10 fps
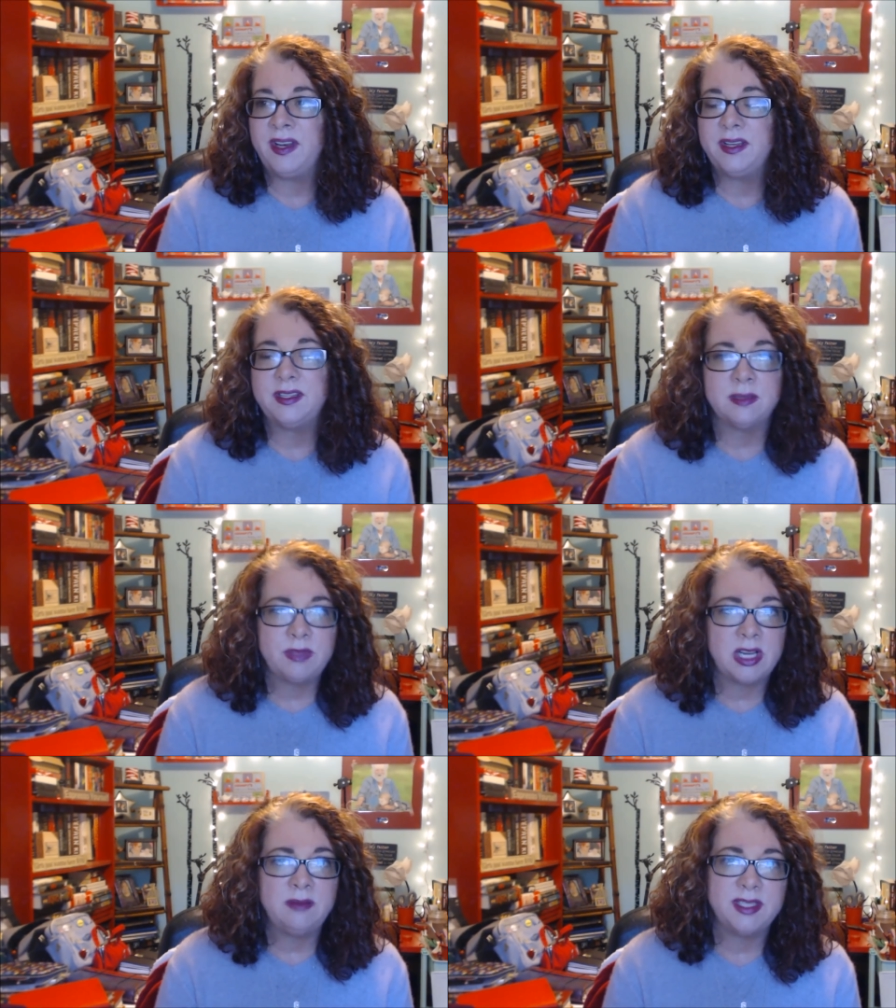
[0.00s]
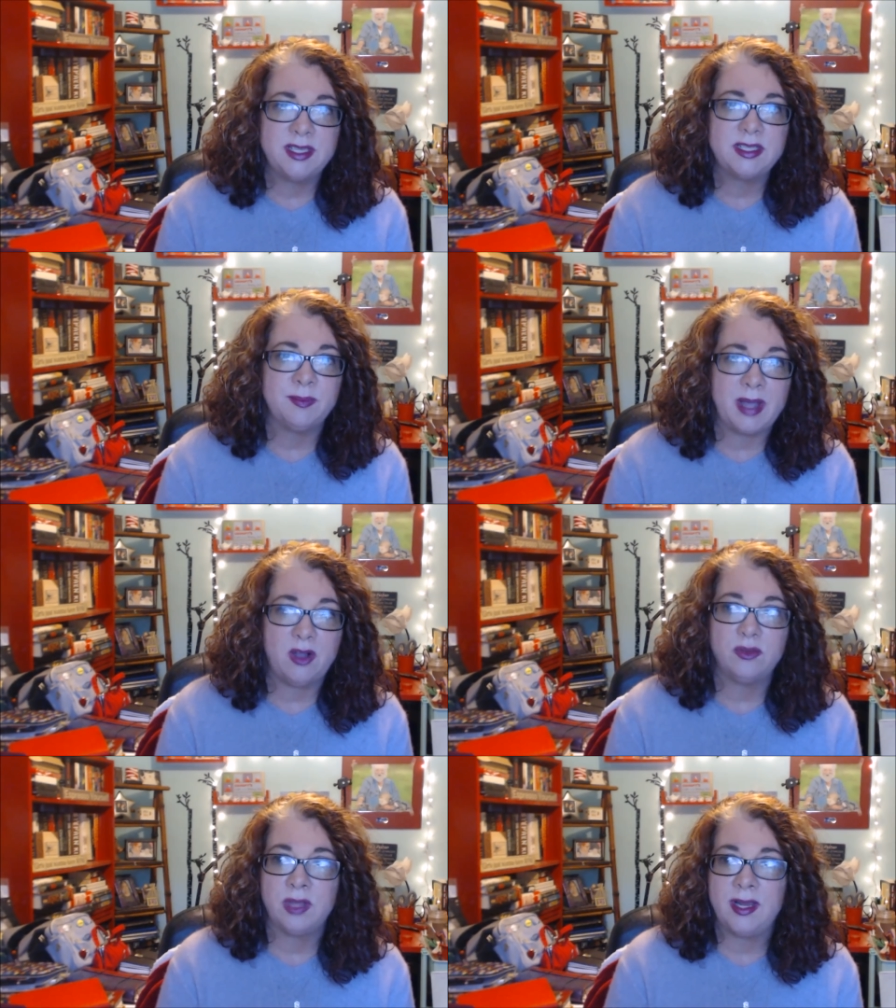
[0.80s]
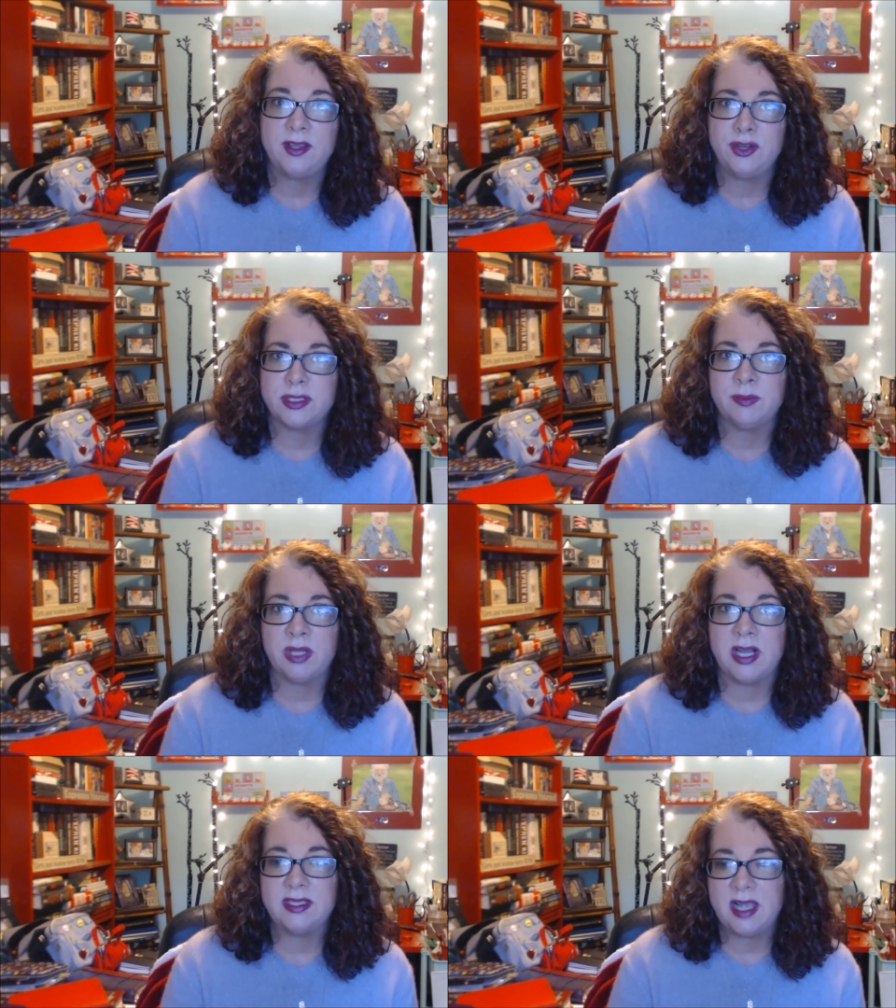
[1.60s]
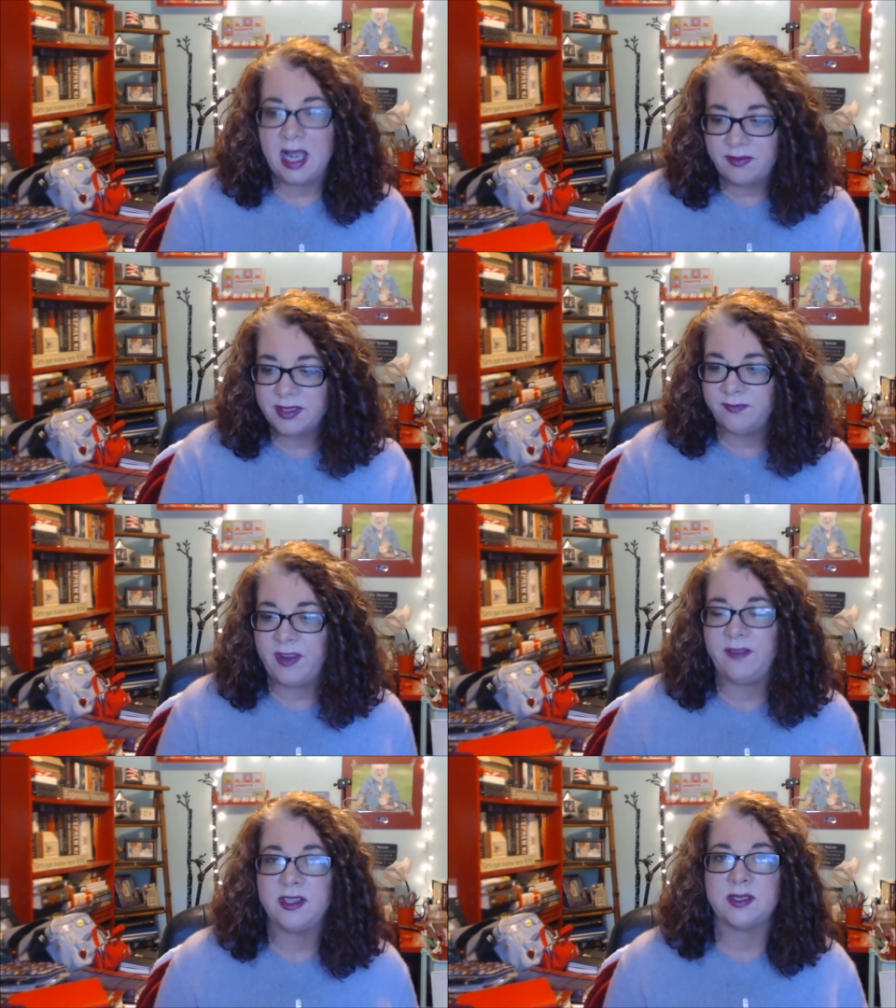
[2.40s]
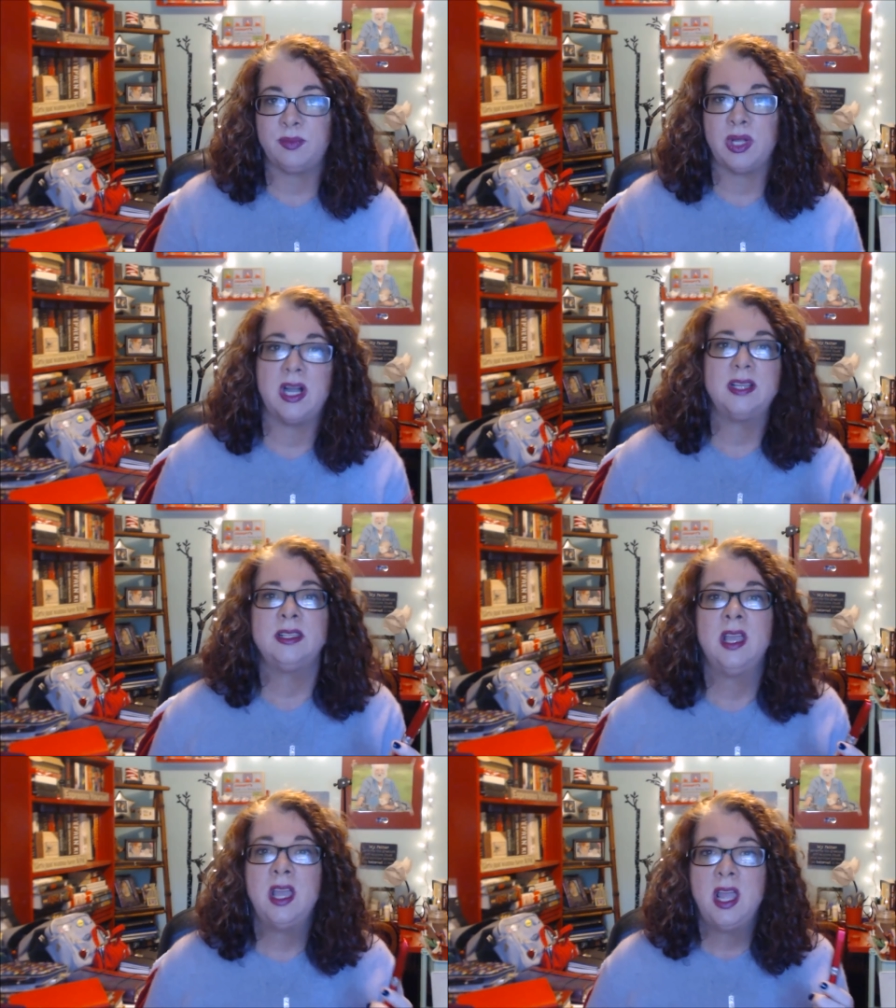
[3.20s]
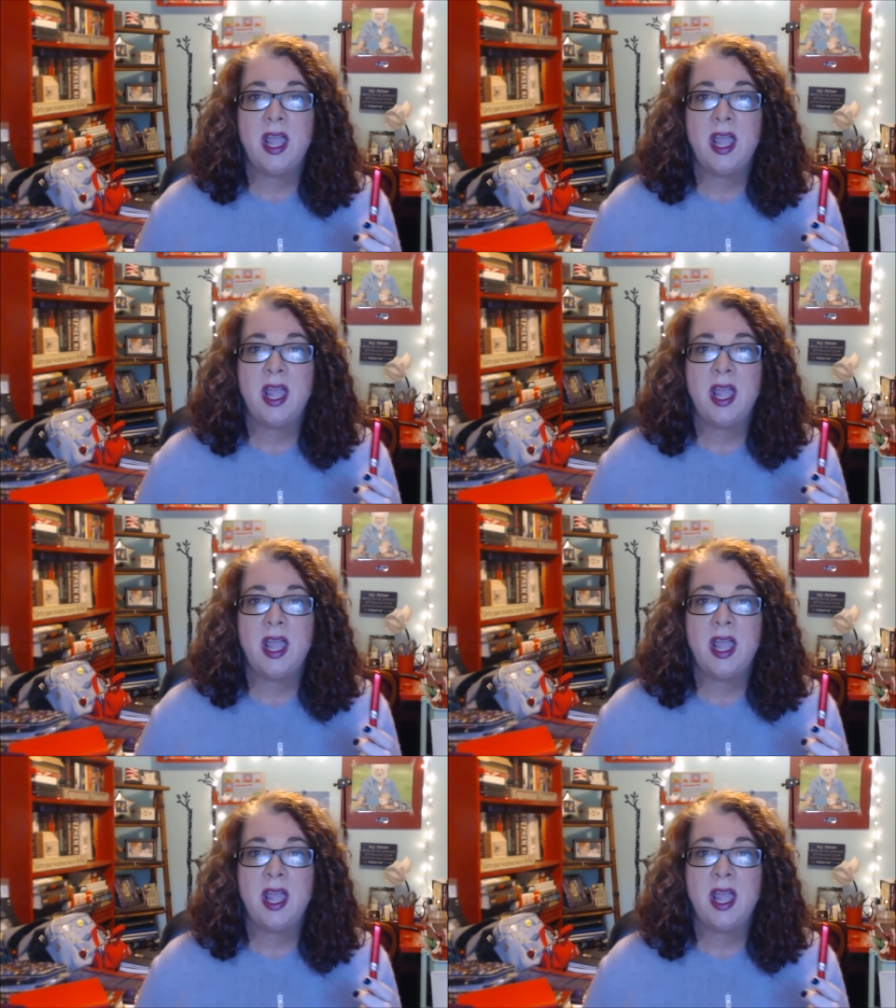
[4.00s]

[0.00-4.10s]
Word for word: And sometimes it is about like your supplies. I have some favorite supplies